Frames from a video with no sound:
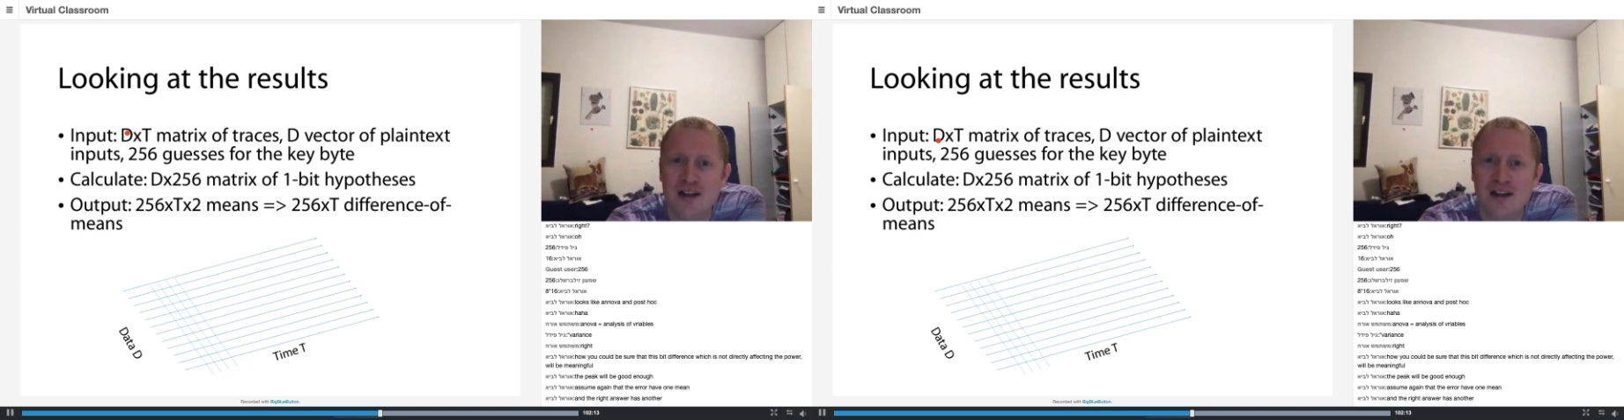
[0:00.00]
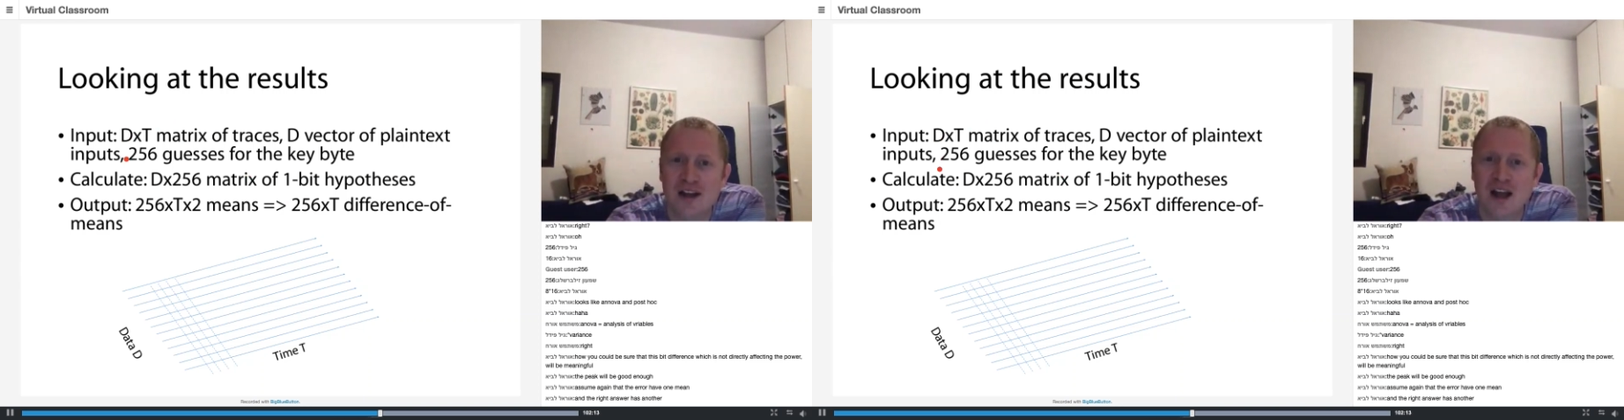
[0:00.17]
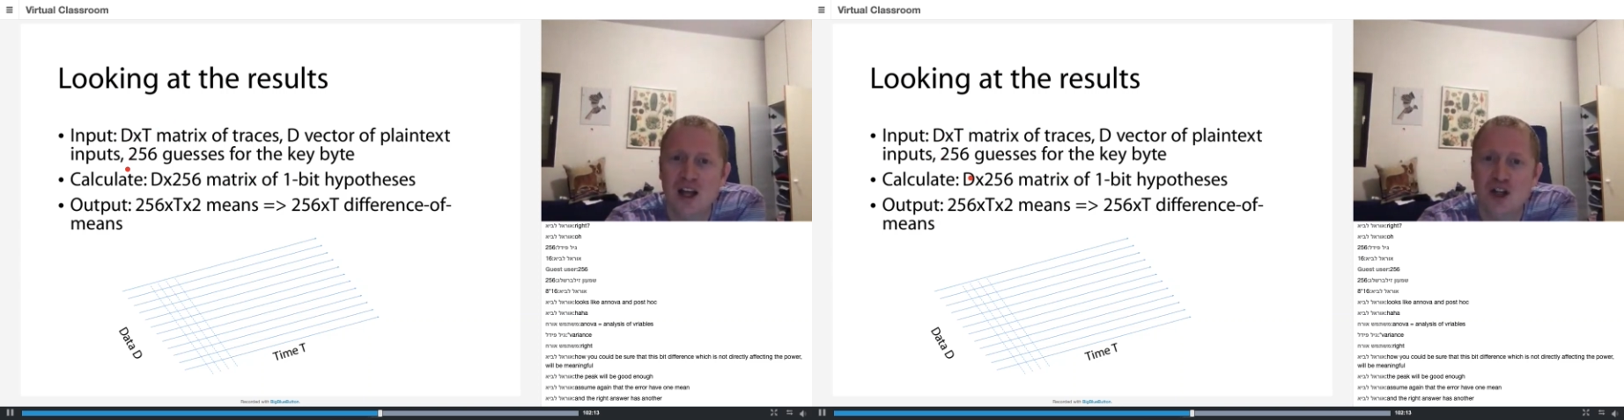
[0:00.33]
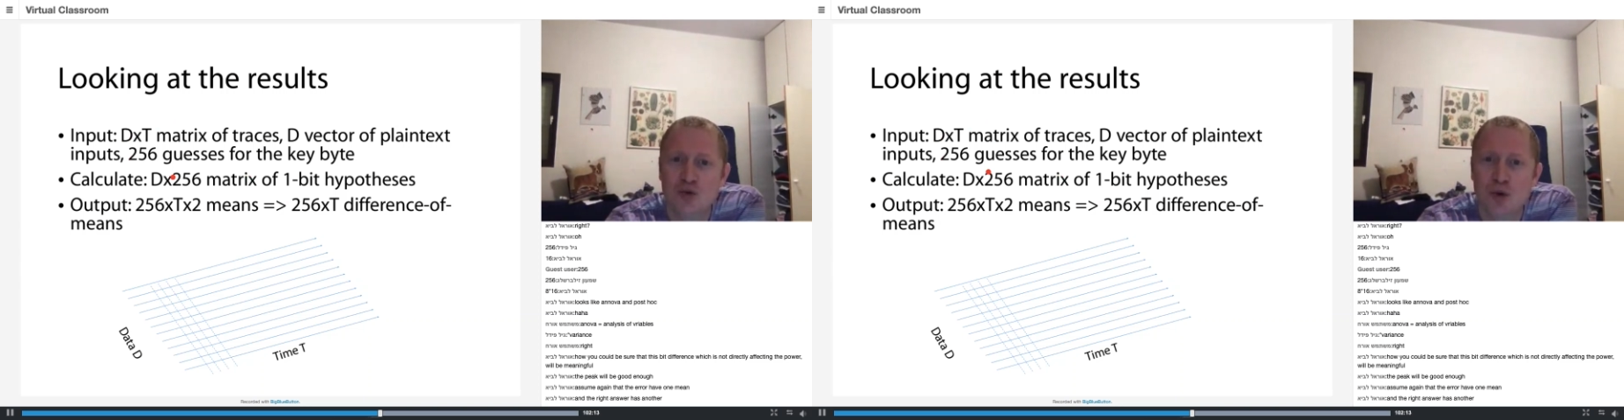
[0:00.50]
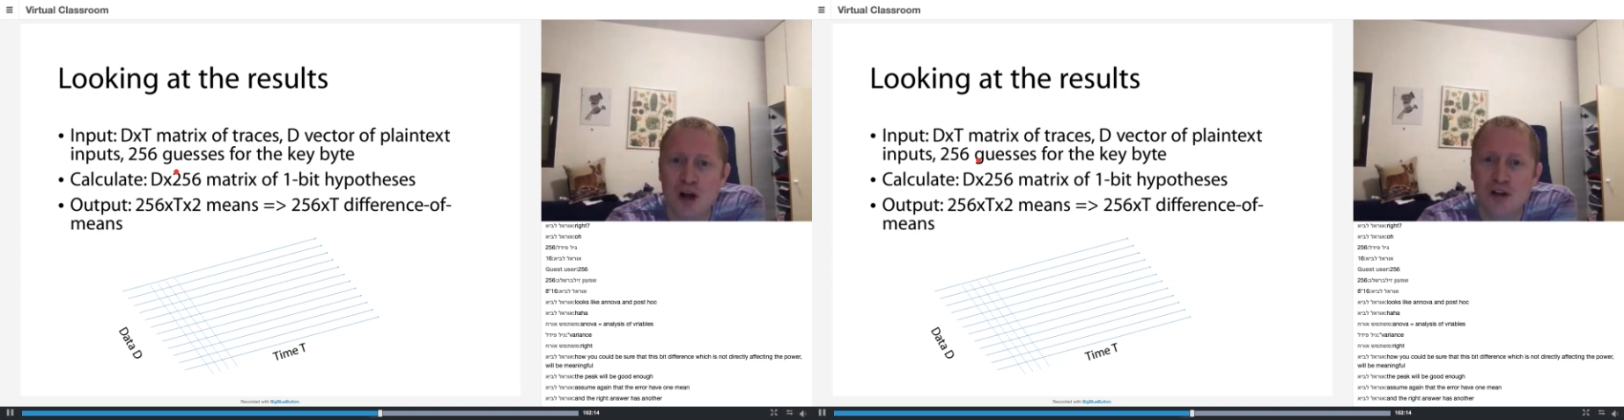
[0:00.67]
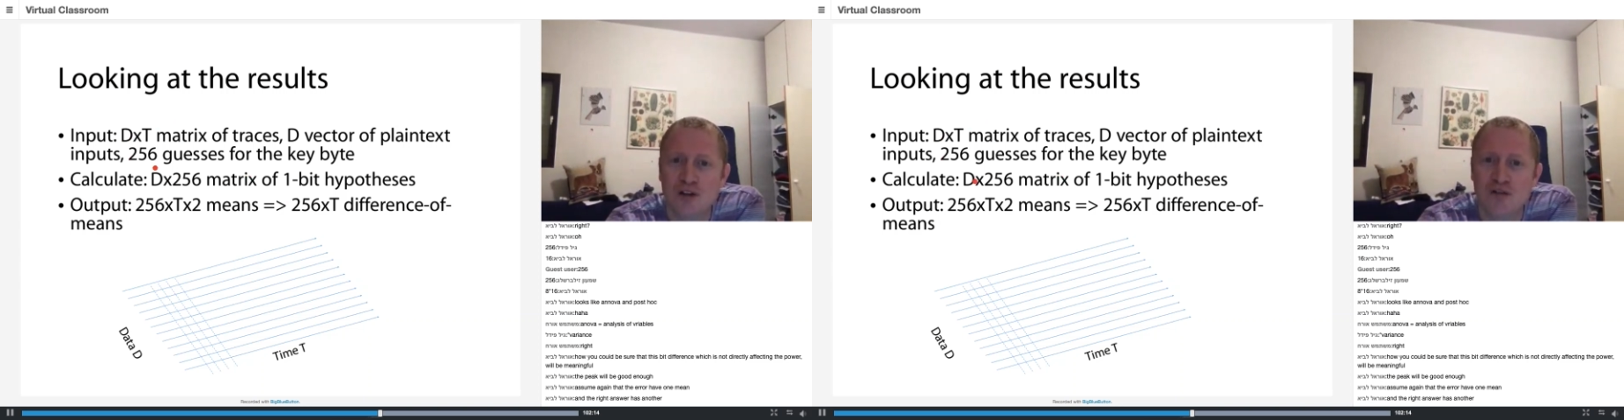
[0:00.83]
each
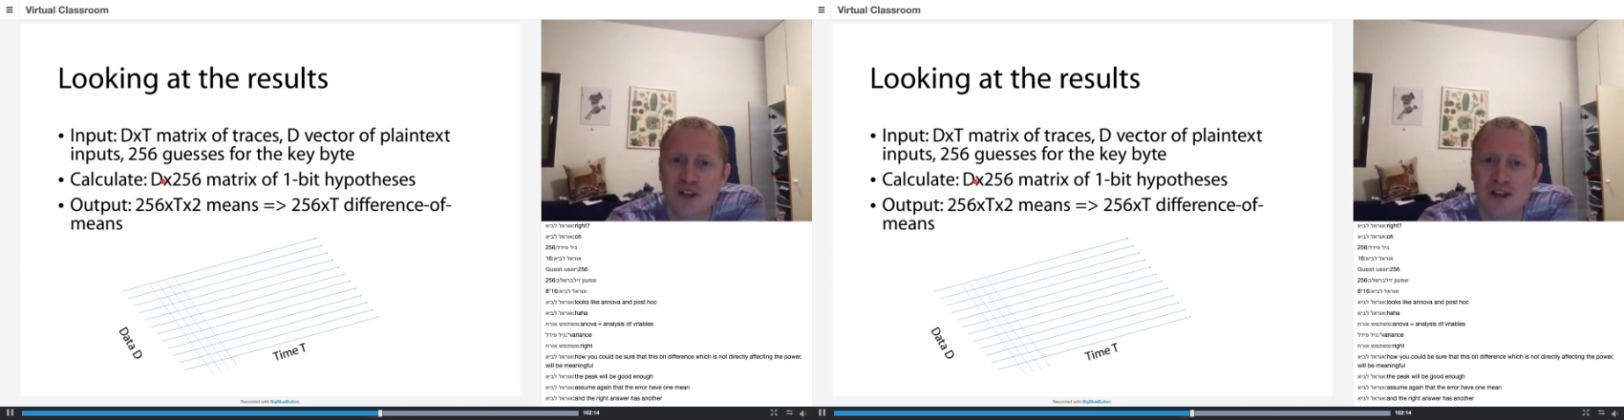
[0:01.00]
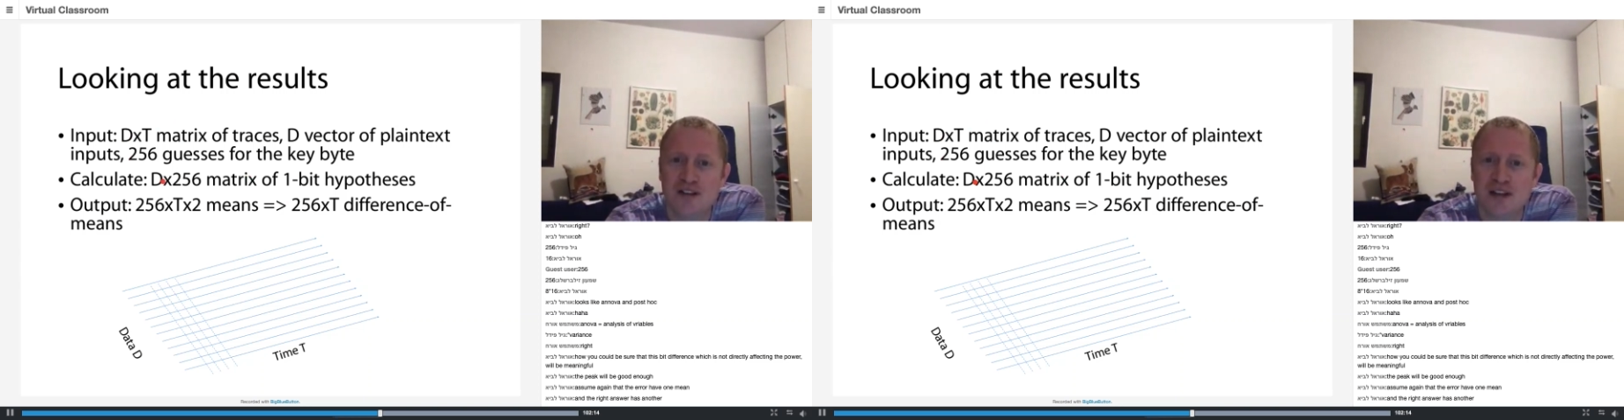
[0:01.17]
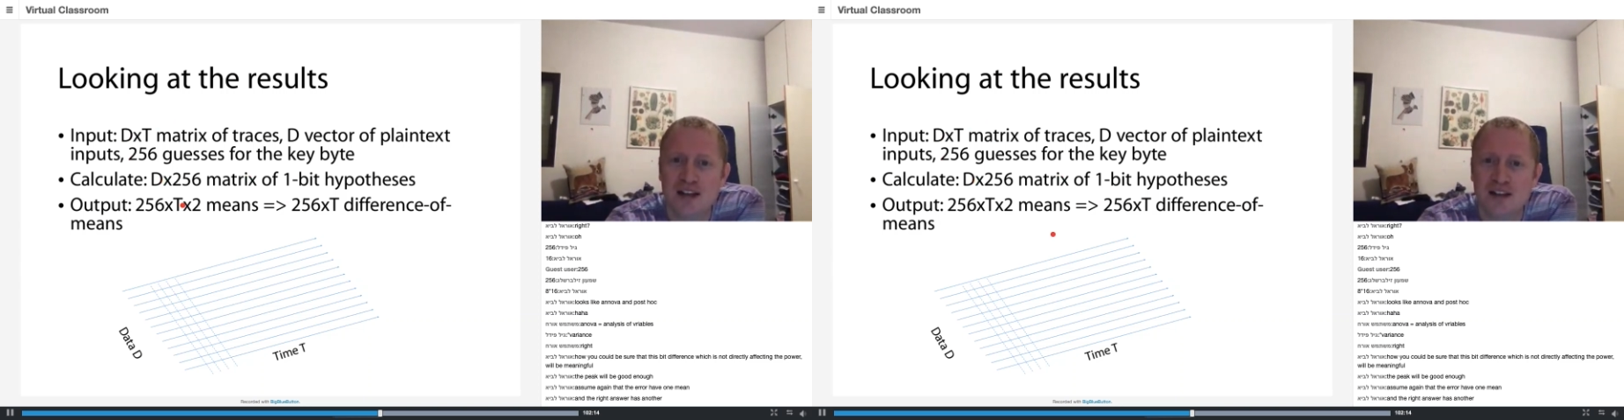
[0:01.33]
one of these data